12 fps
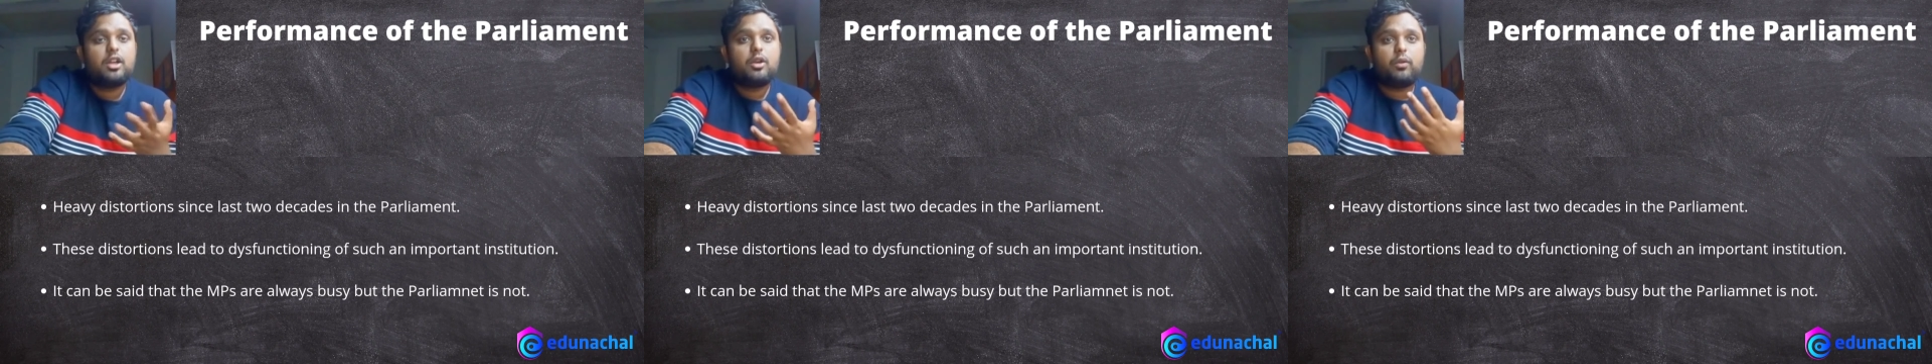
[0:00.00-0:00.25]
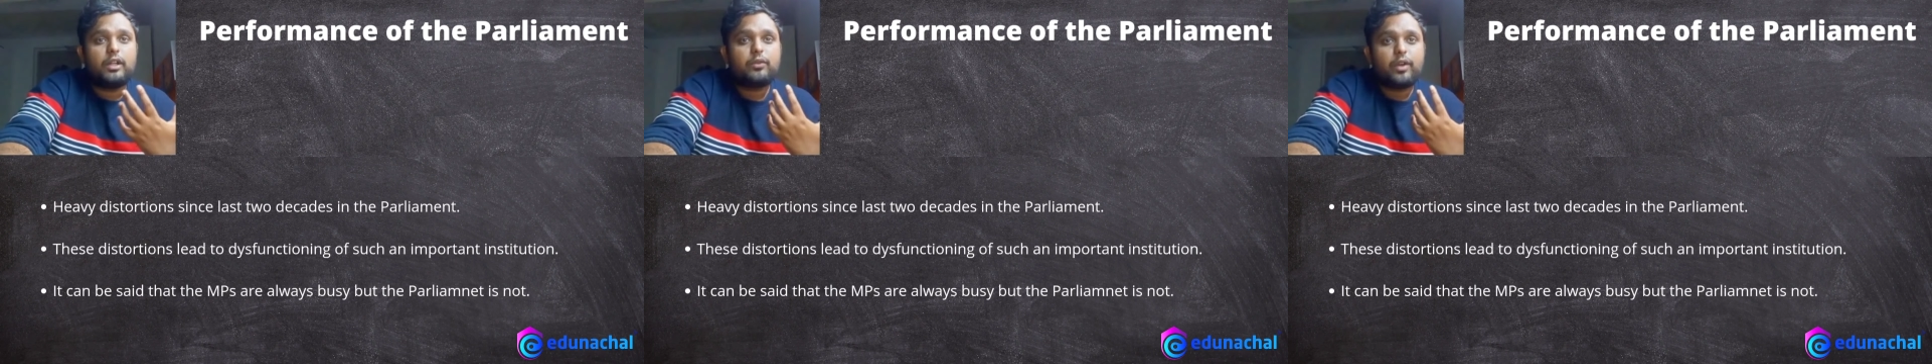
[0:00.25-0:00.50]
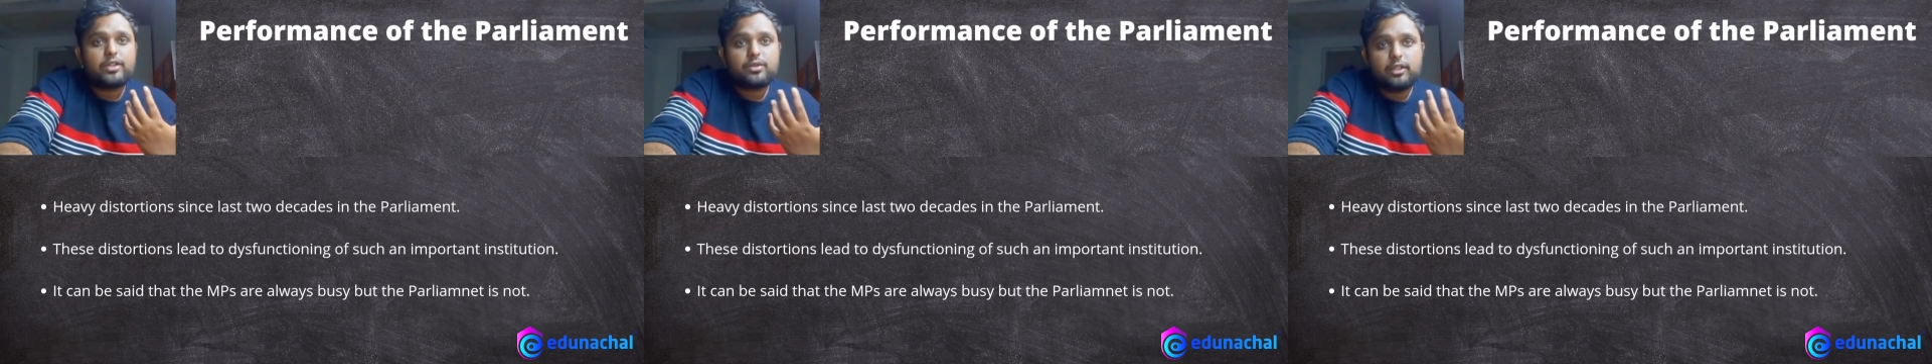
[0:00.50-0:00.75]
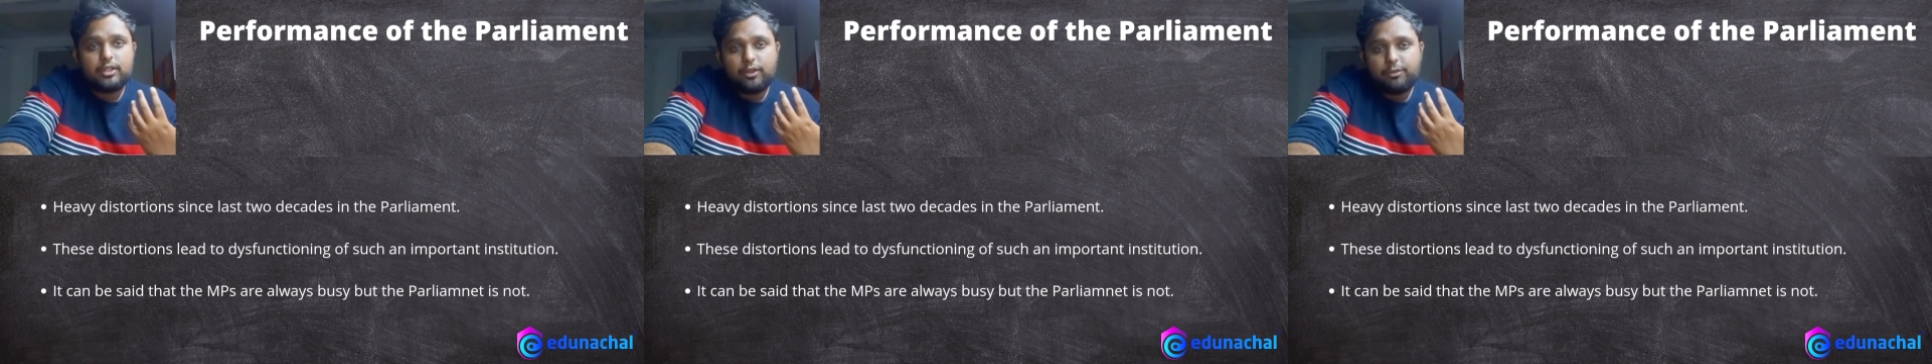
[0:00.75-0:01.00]
One
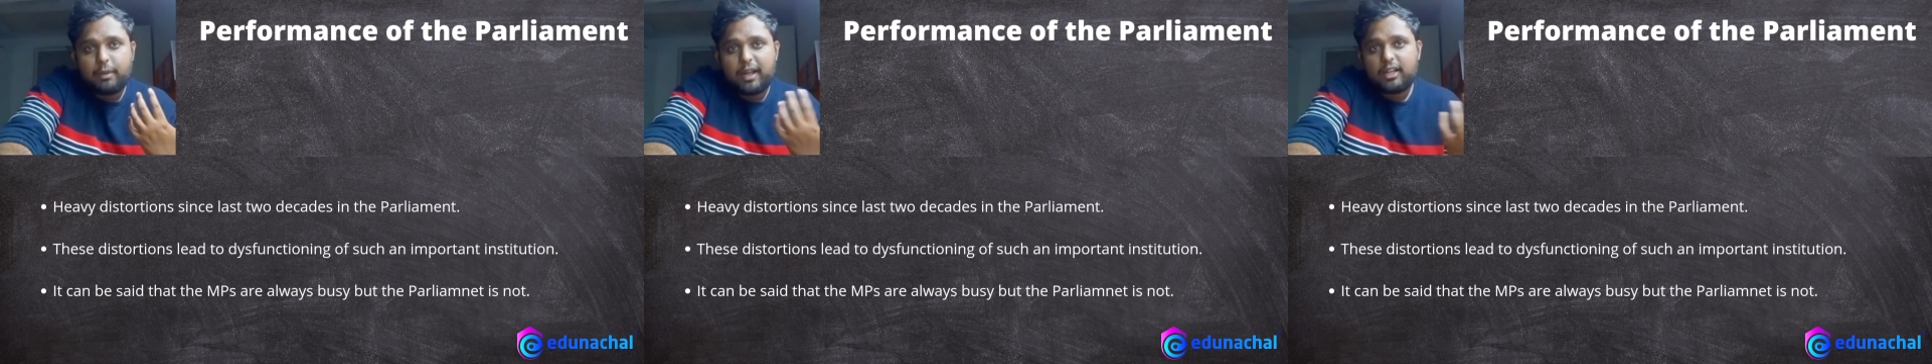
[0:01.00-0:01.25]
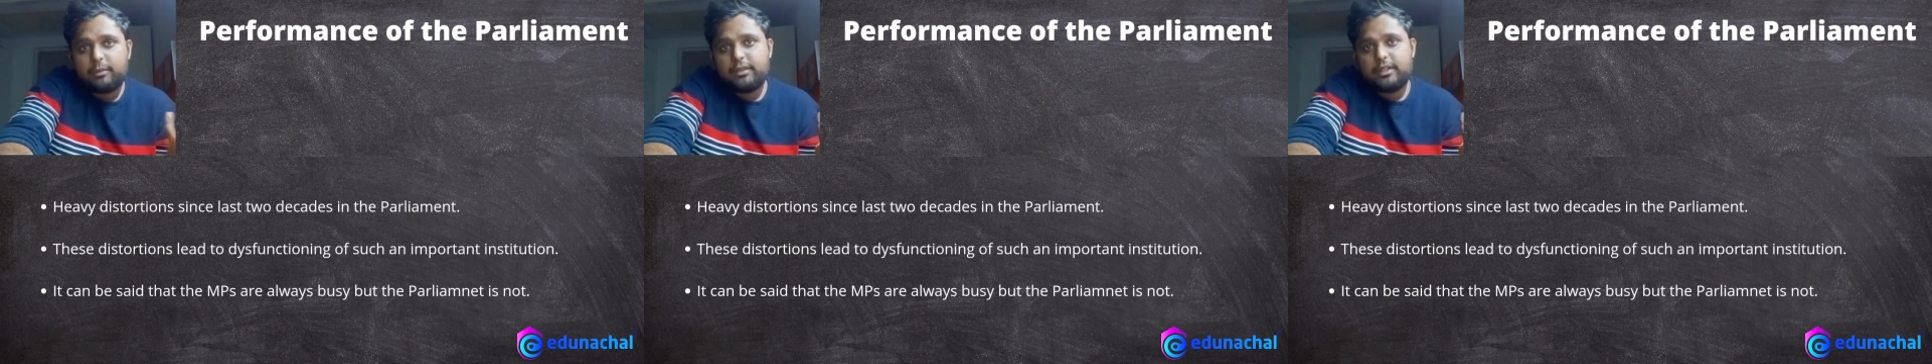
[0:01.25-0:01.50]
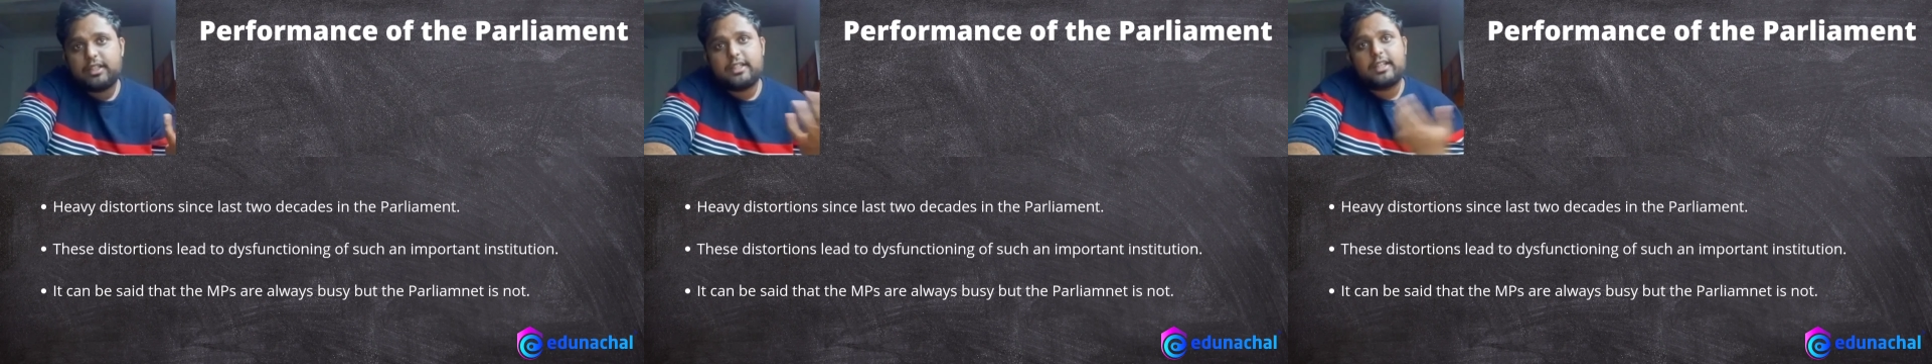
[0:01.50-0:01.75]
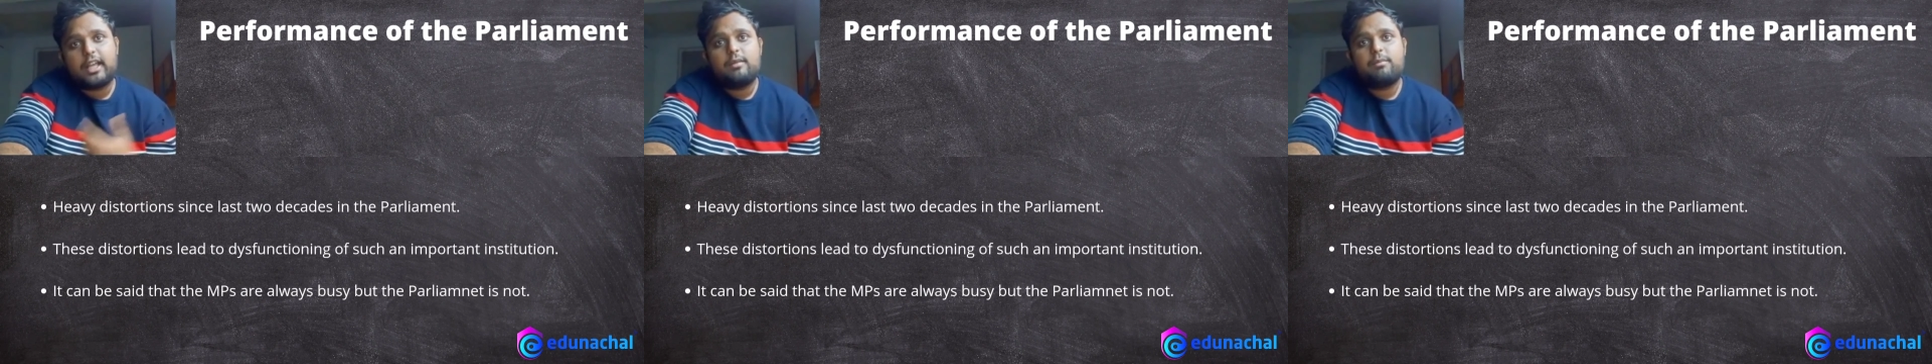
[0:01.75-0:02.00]
casualty of parliamentary
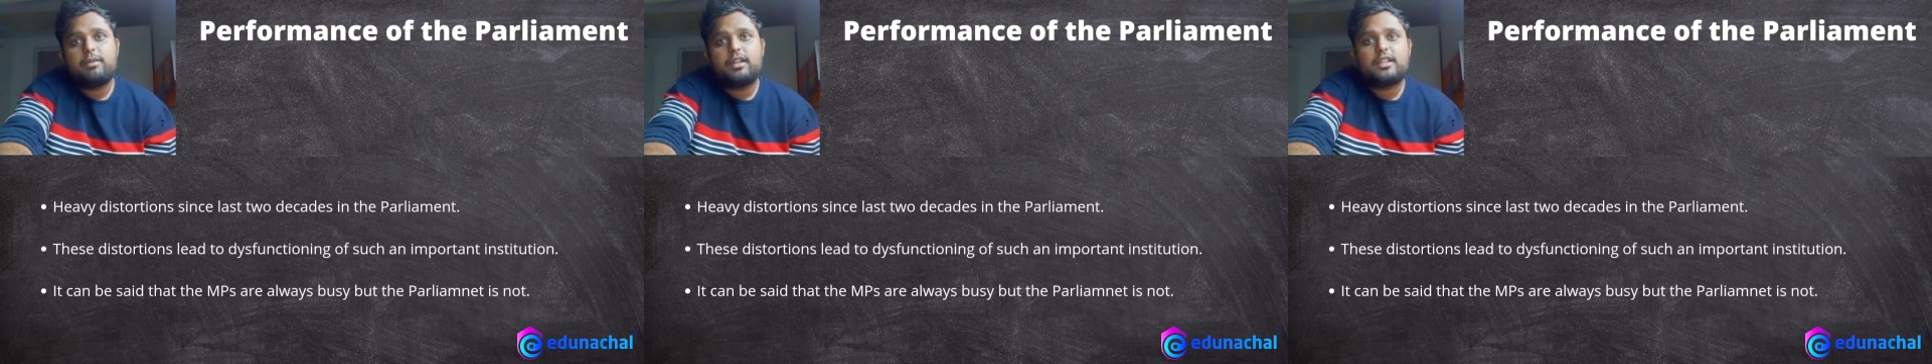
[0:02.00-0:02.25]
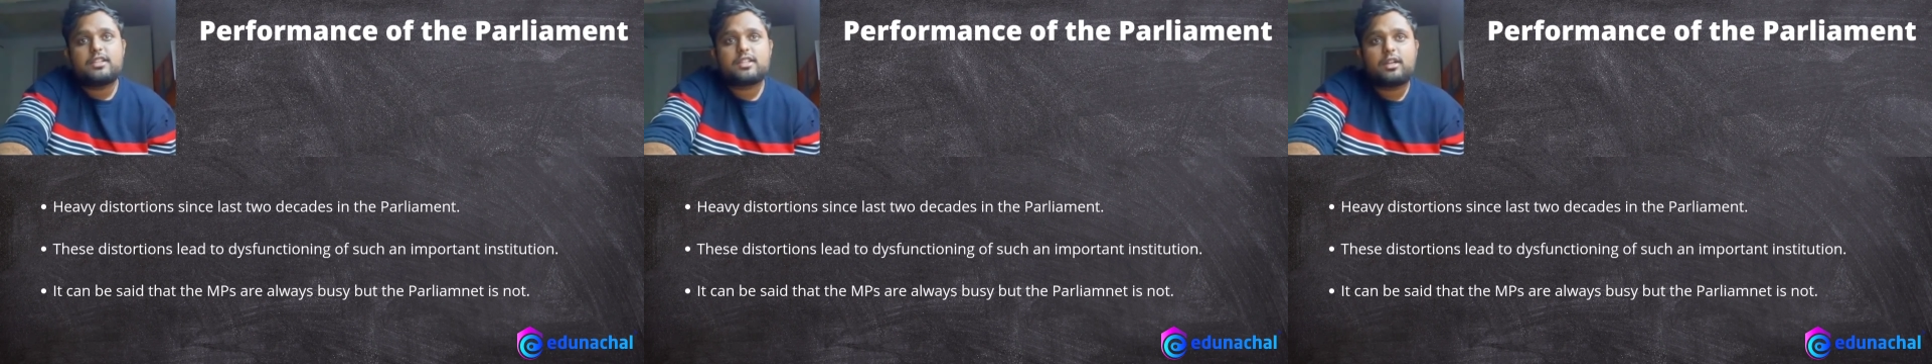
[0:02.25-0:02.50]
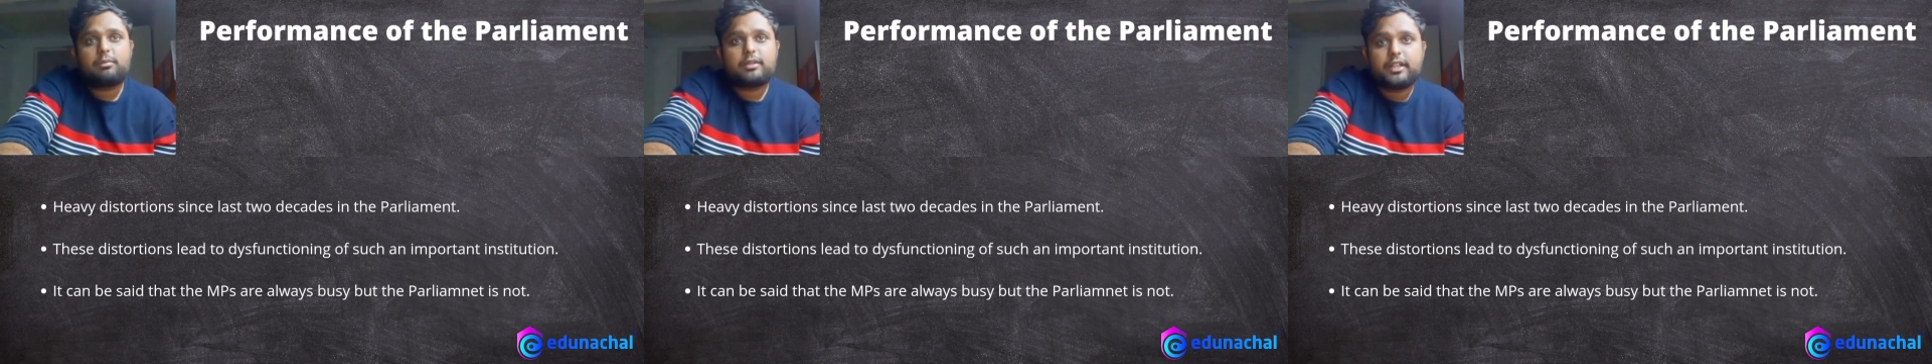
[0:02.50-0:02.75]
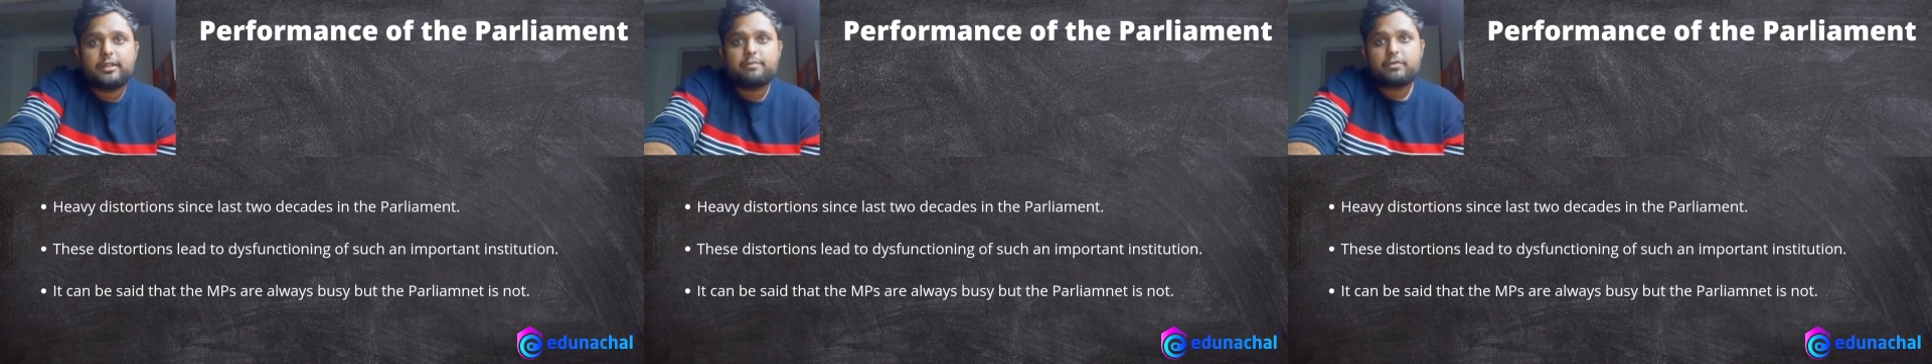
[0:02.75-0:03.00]
time being
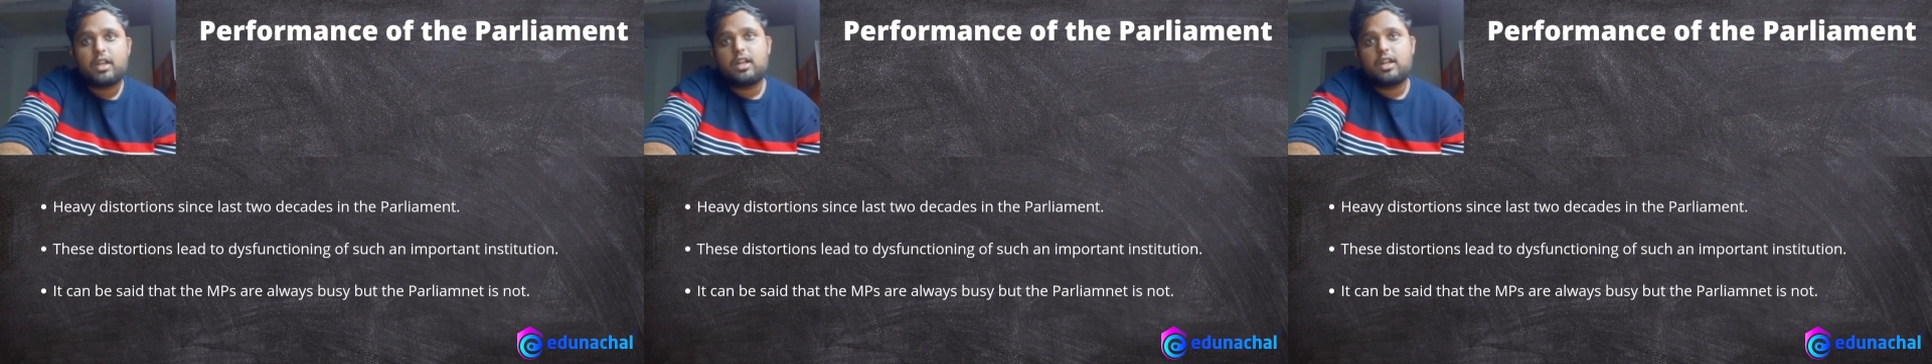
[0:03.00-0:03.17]
disrupted